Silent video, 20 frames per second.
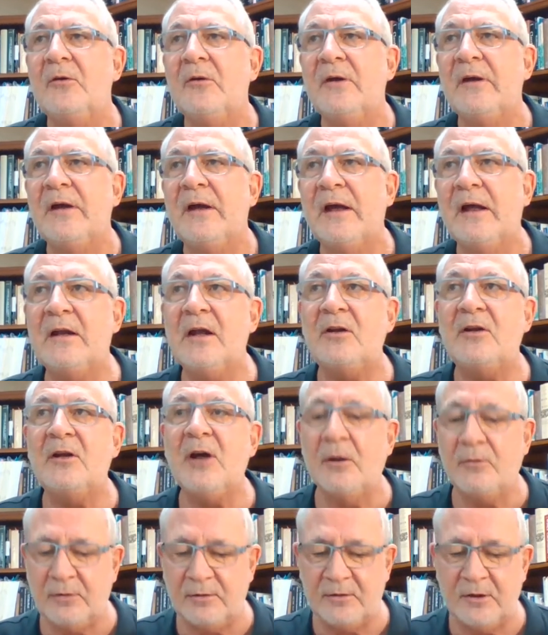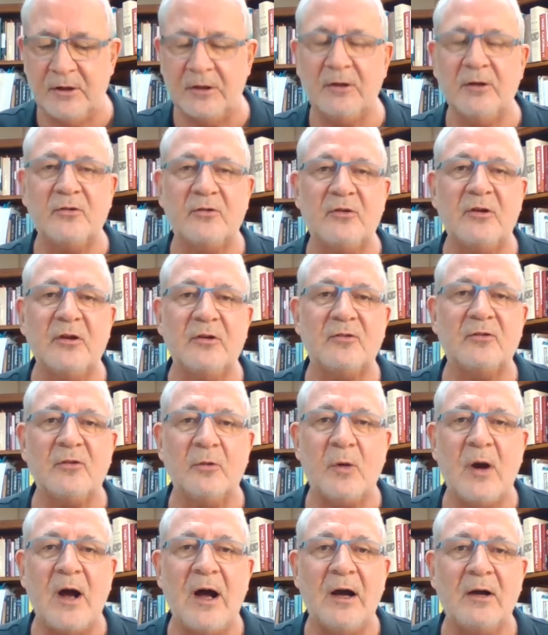And then the other thing is that
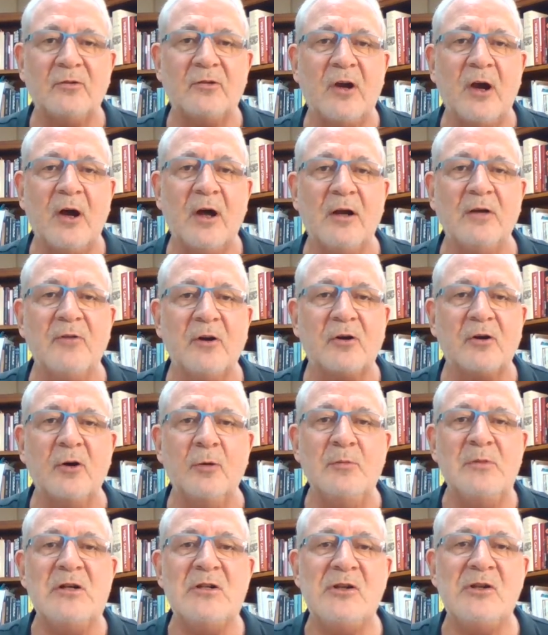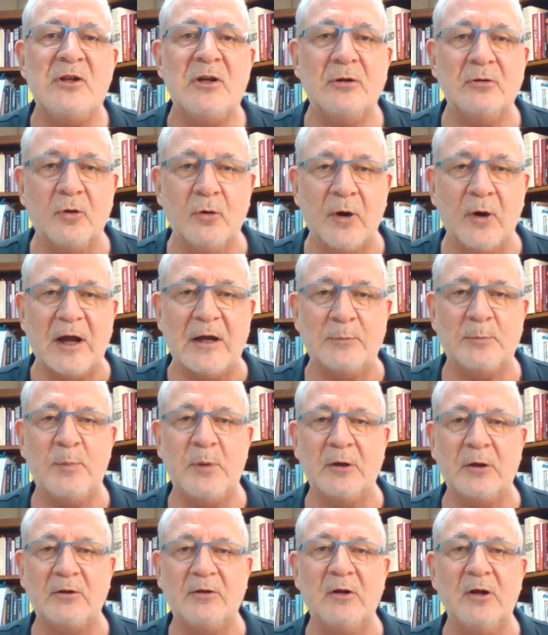Syrah is kind of a chameleon grape.
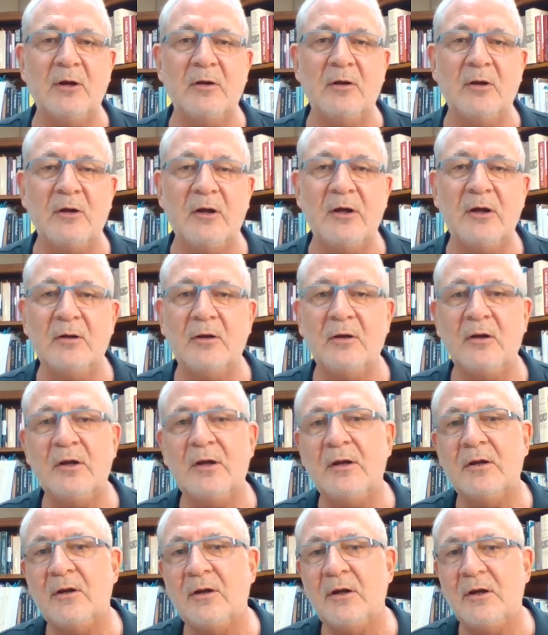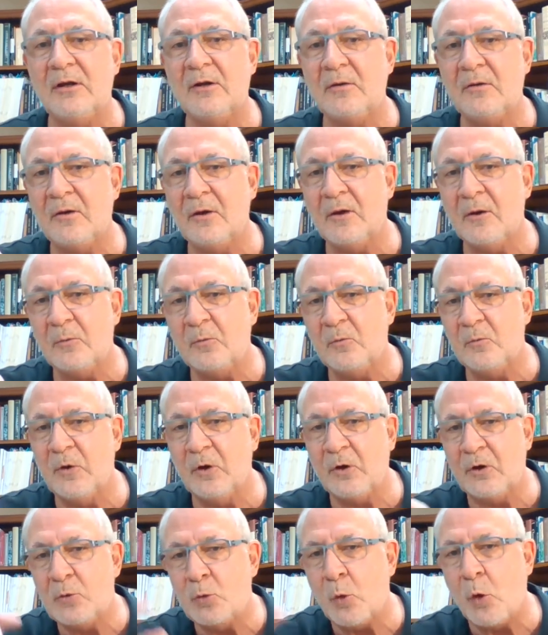In really
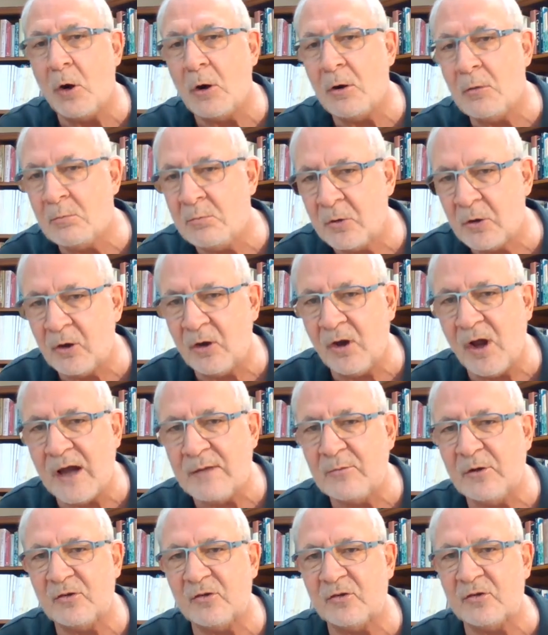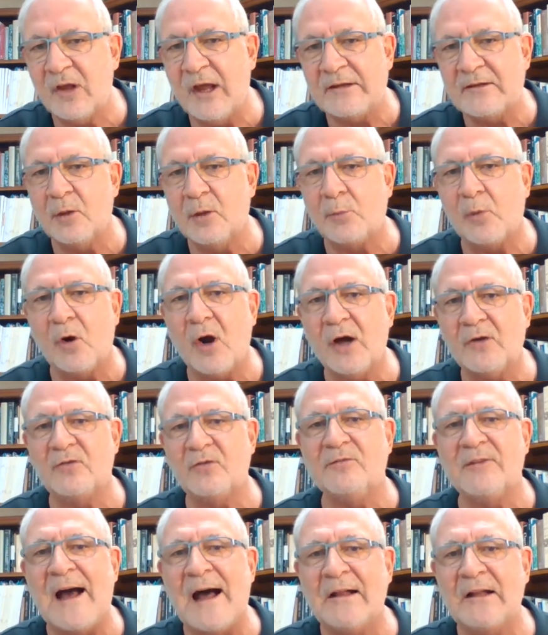warm climates like the Barossa
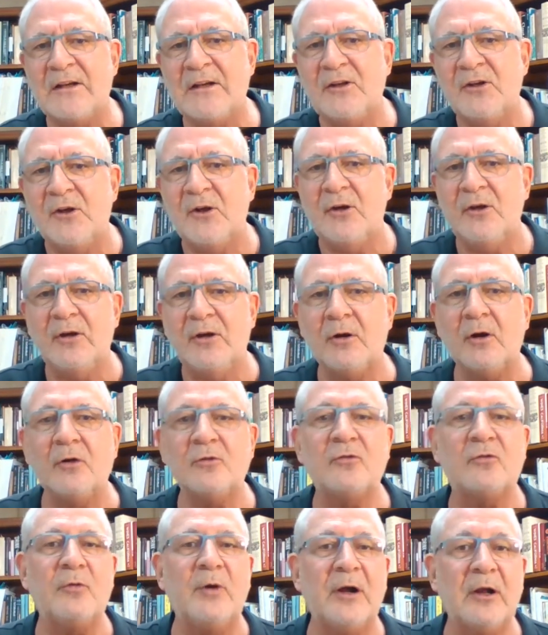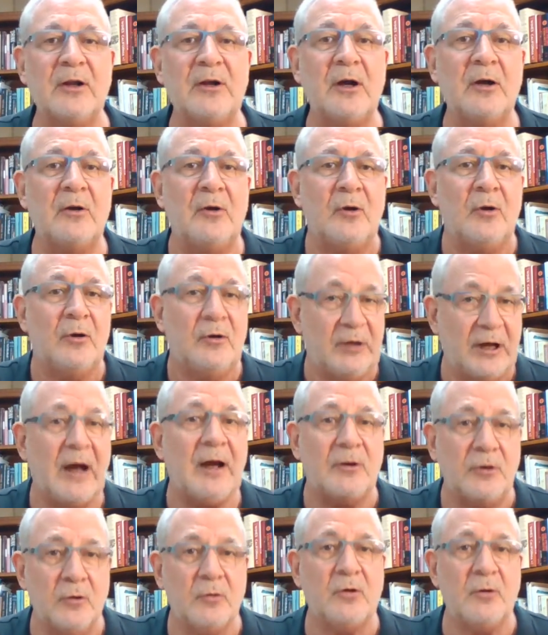Valley in Australia, yeah,
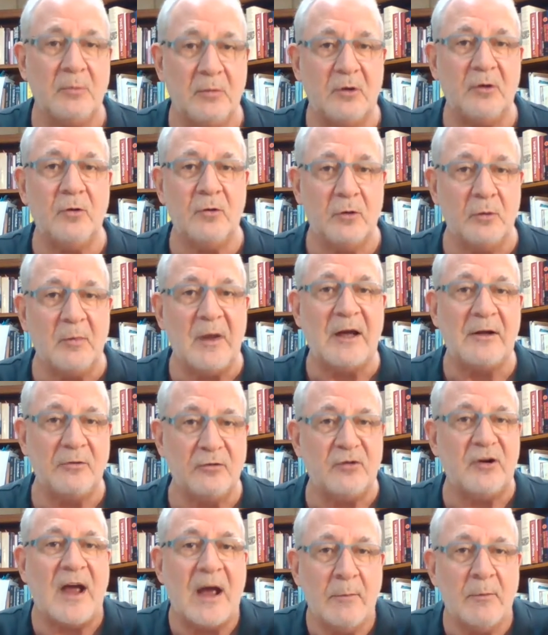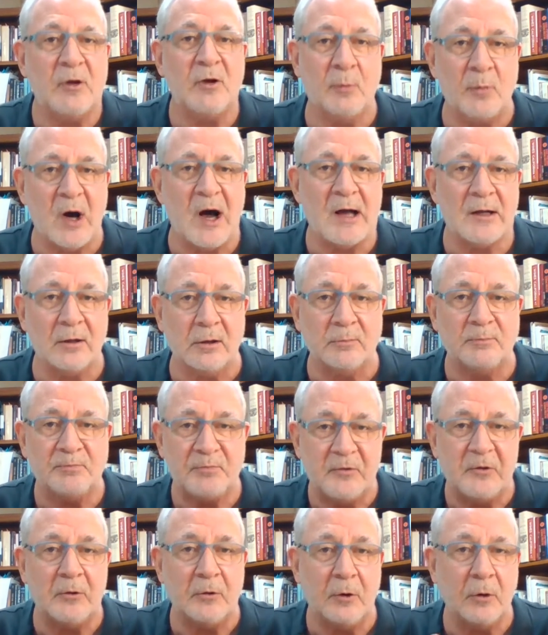you can make jam in the bottle.
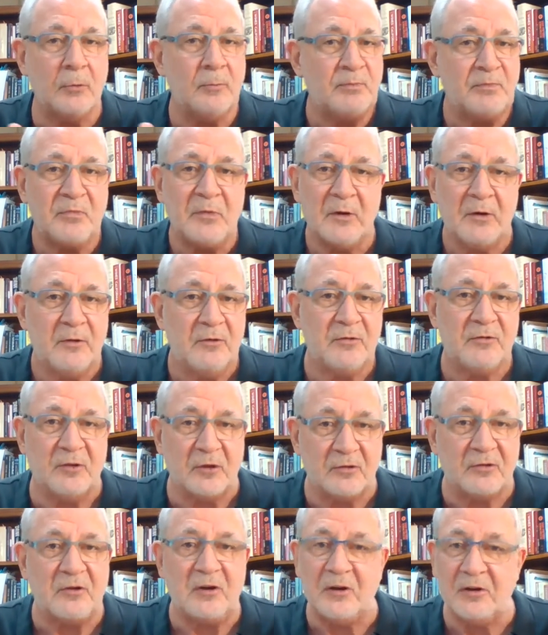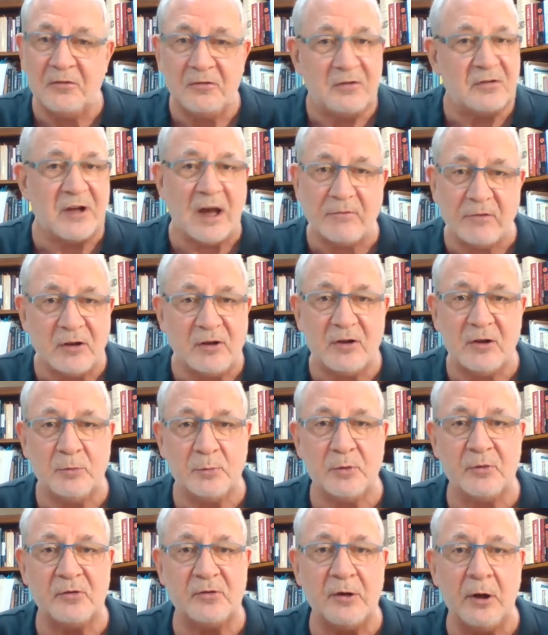You know, 16,
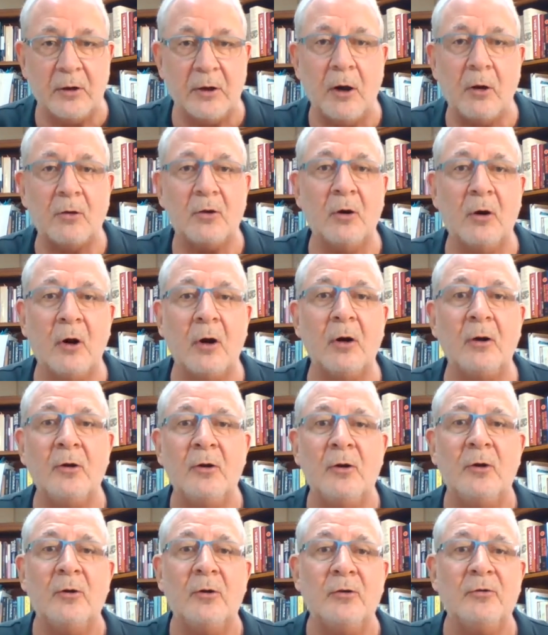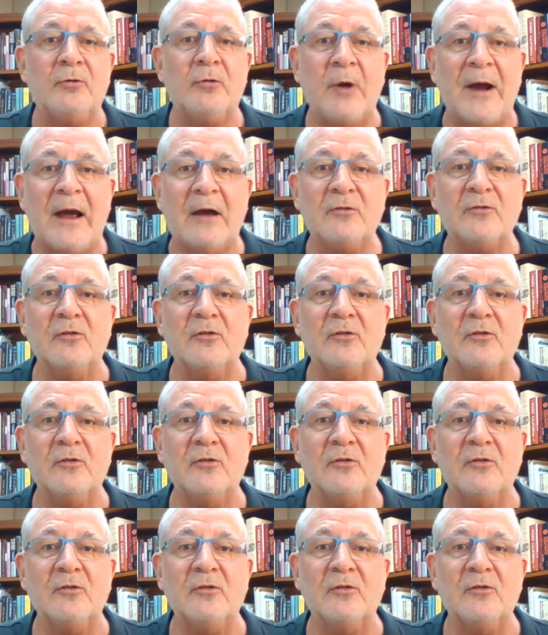17% alcohol Shirazes.